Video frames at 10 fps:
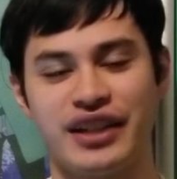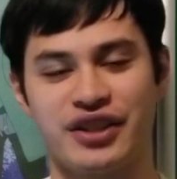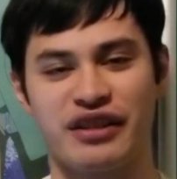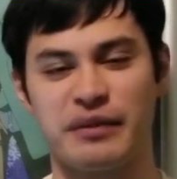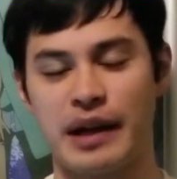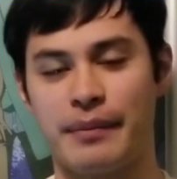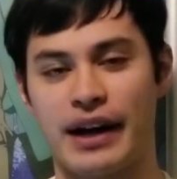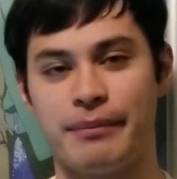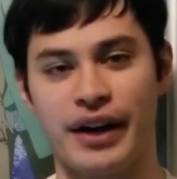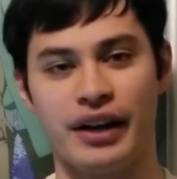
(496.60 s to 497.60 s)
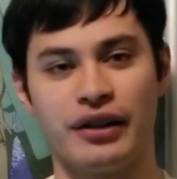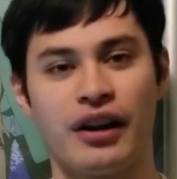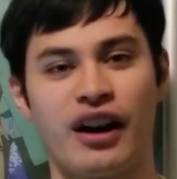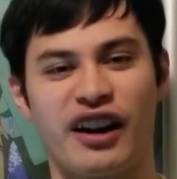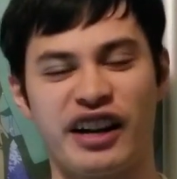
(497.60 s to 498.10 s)
journey made by Belle,
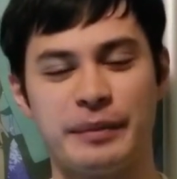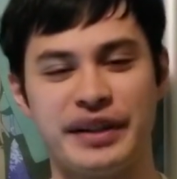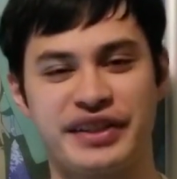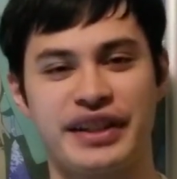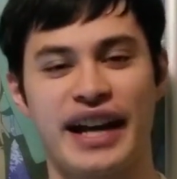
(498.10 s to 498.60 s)
Artemis,